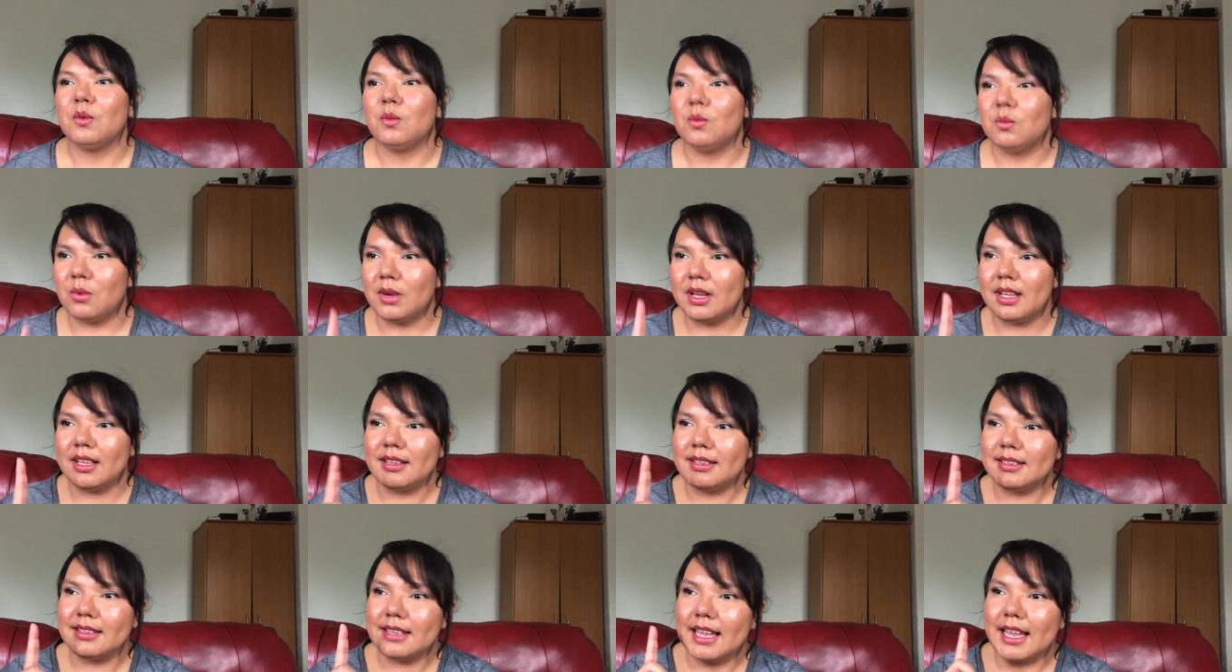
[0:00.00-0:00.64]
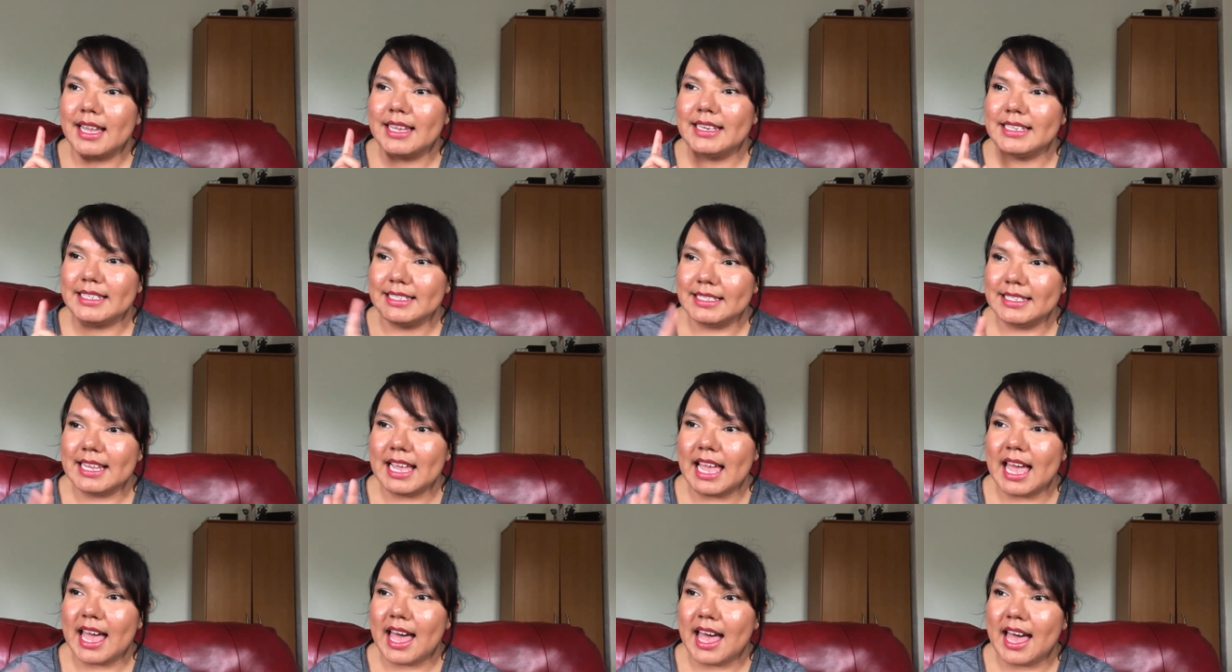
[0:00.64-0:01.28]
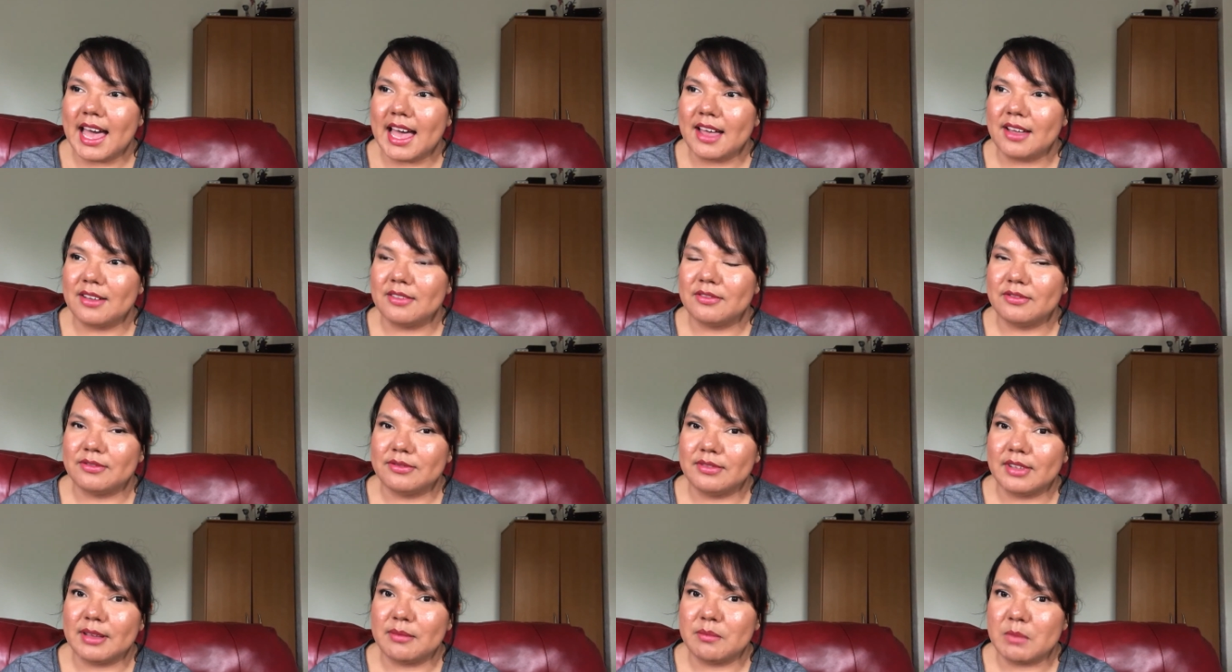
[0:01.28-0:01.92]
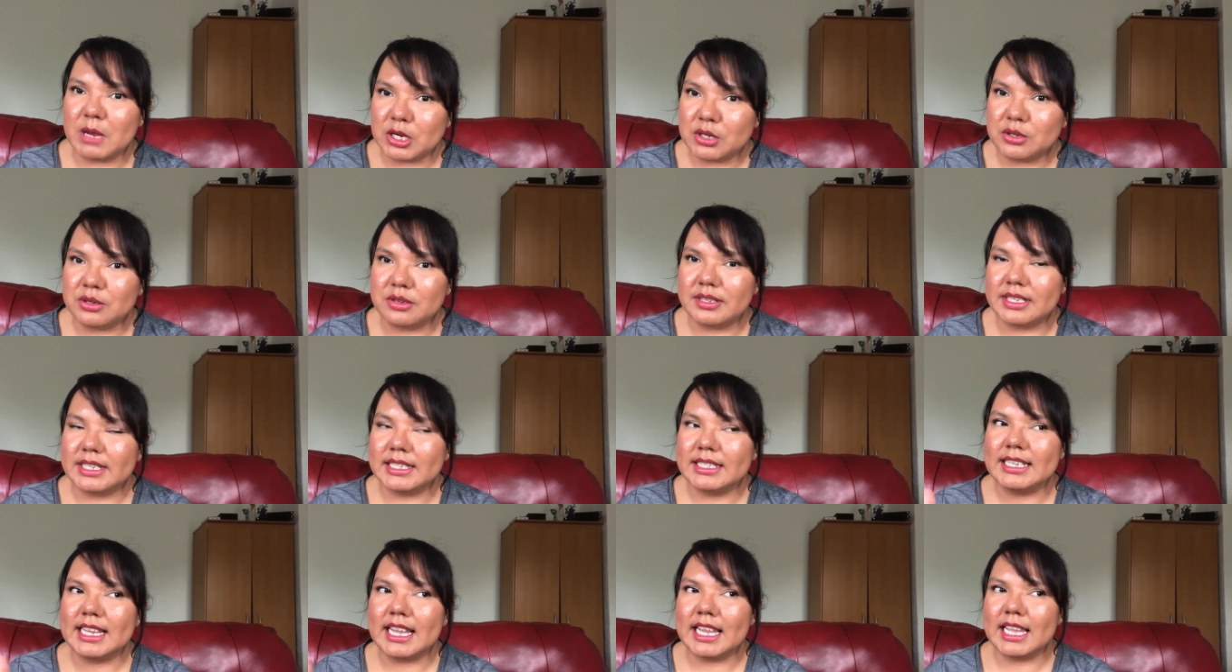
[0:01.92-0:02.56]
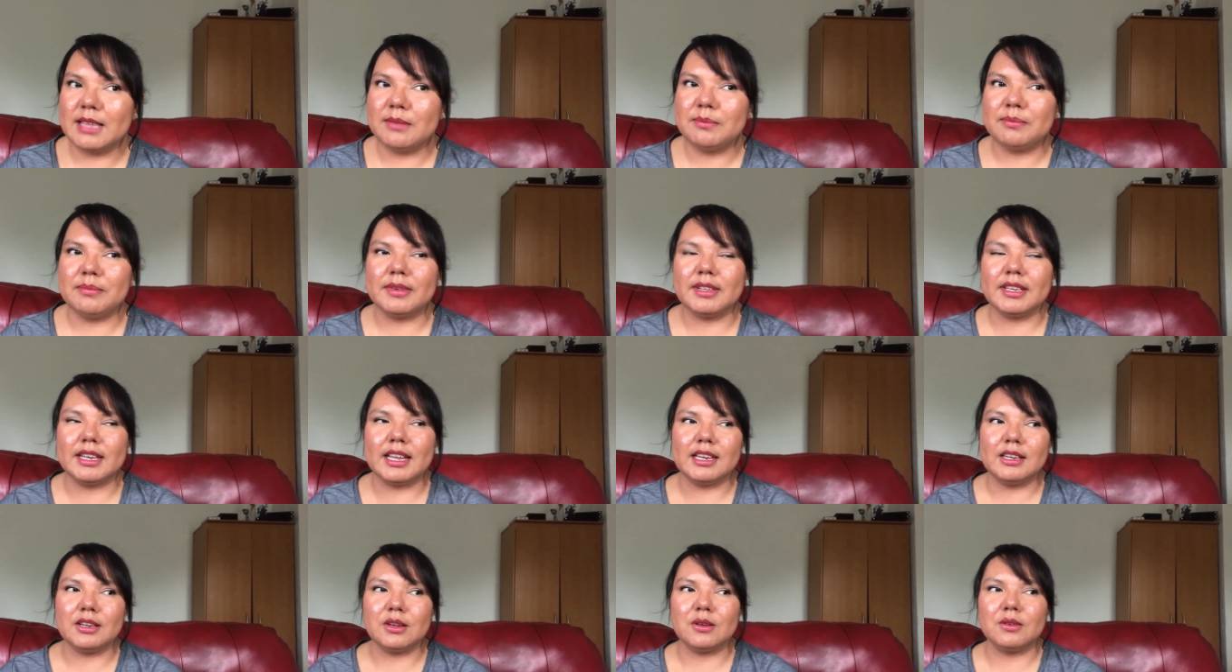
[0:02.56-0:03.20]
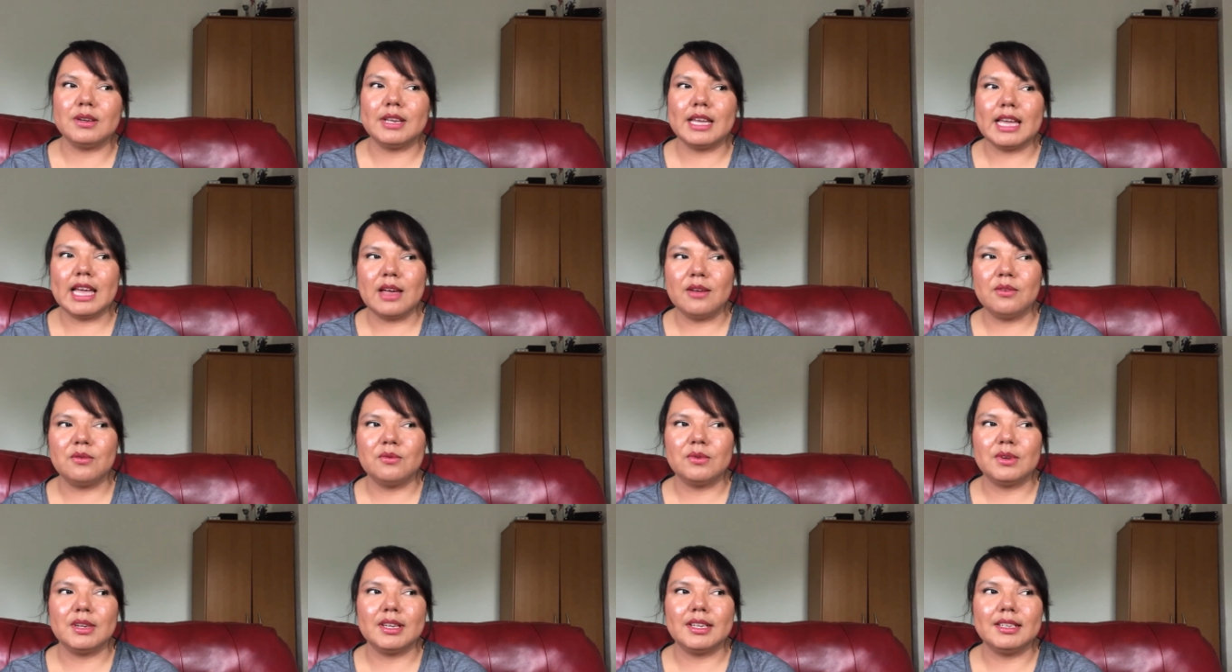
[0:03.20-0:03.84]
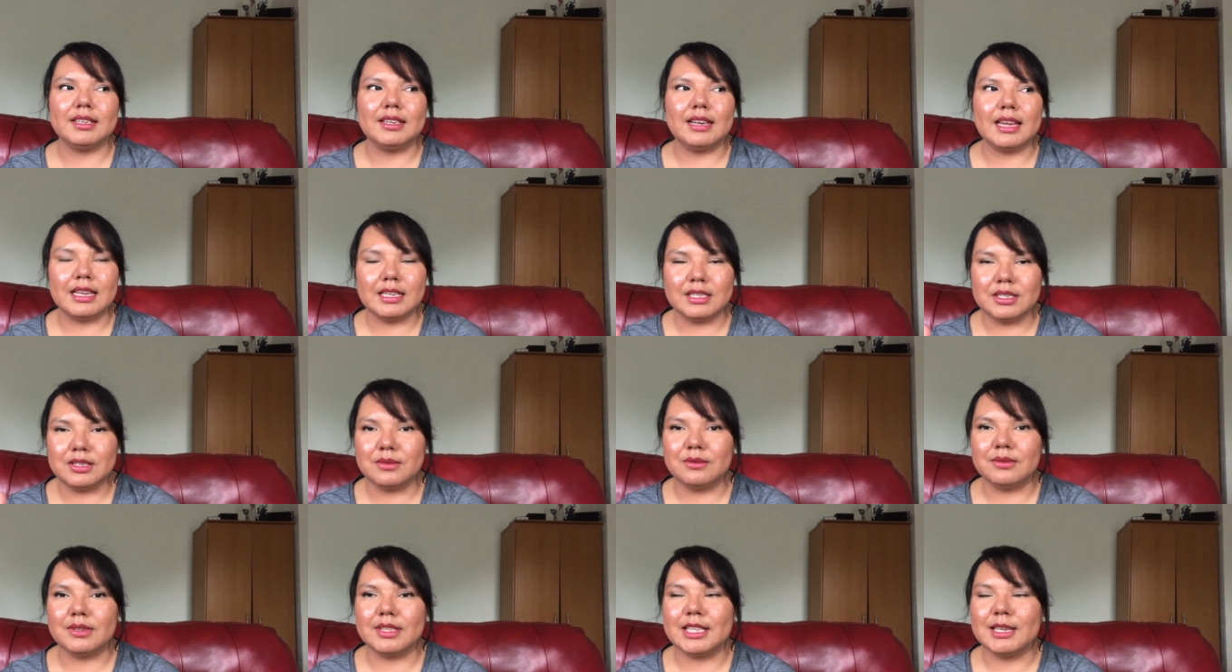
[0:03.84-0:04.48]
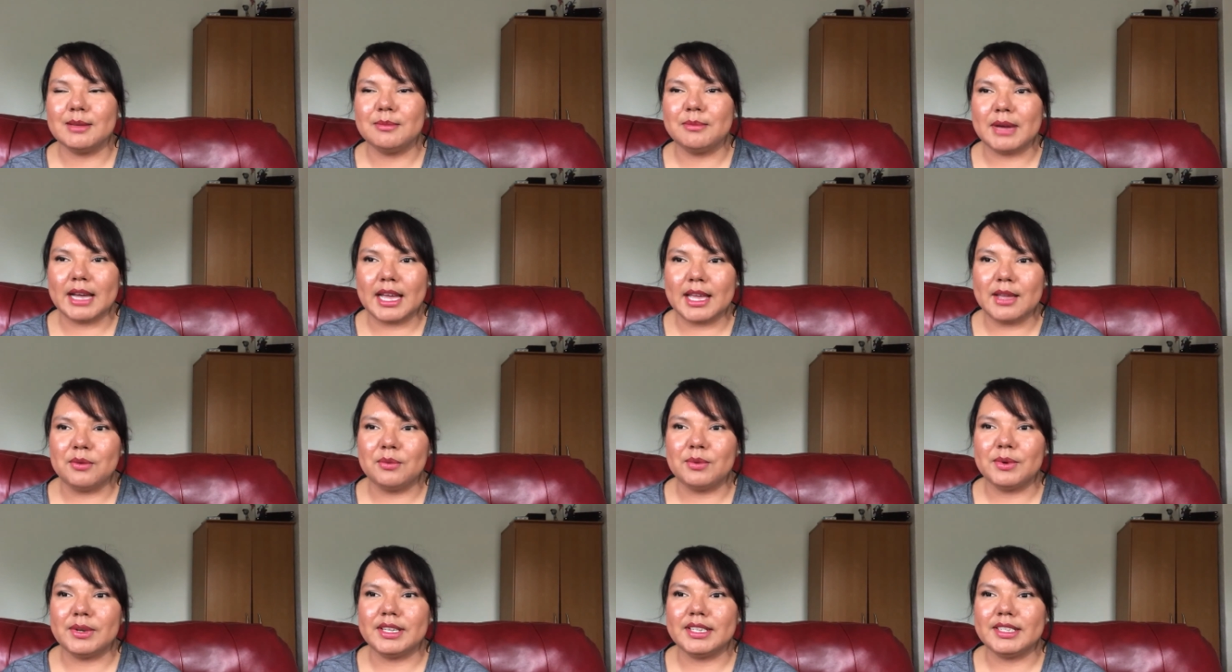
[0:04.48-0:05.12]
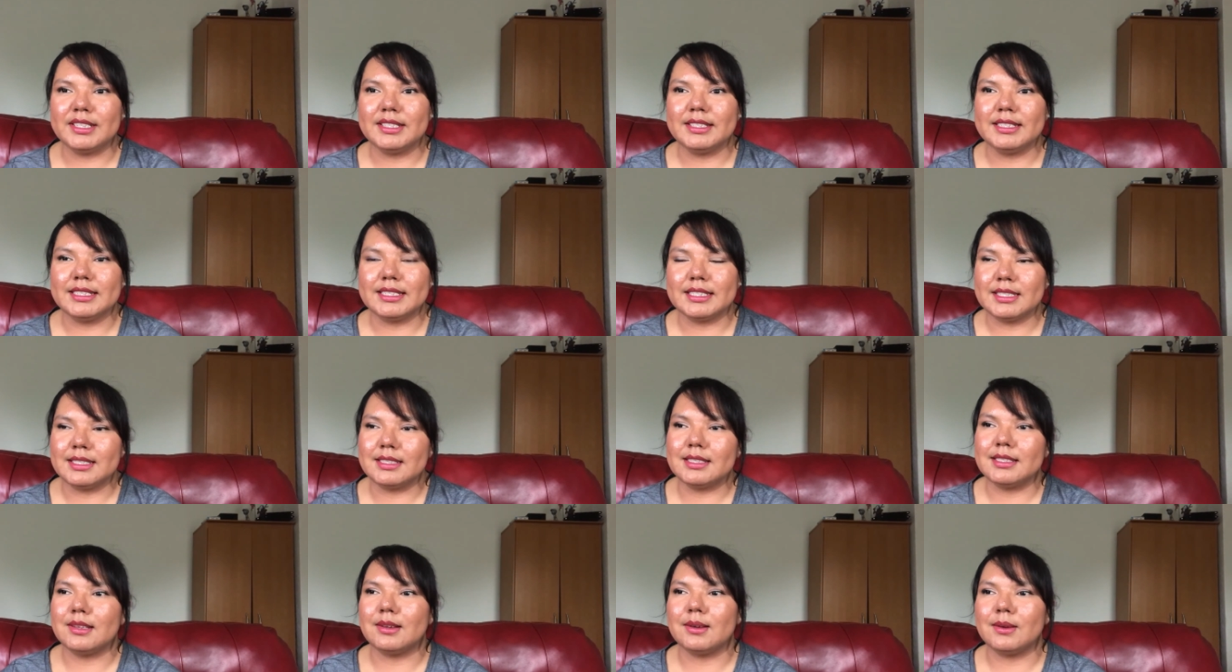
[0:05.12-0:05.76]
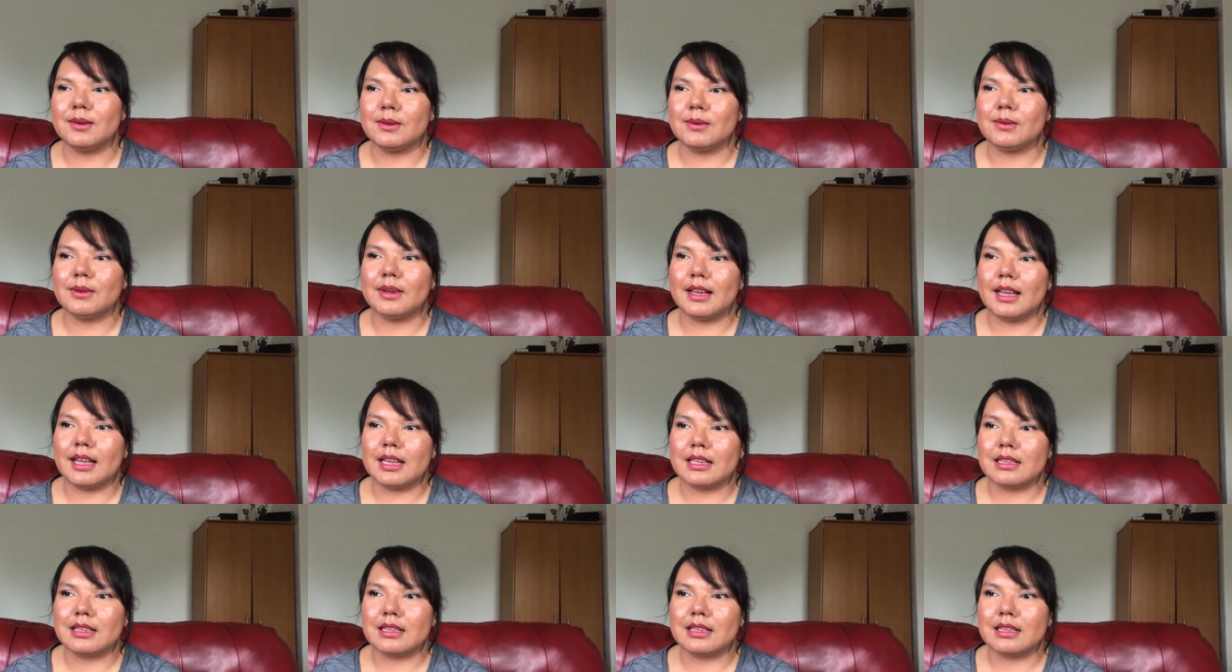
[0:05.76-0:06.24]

One, I didn't have a measuring tape and I don't have one. I should really buy one just so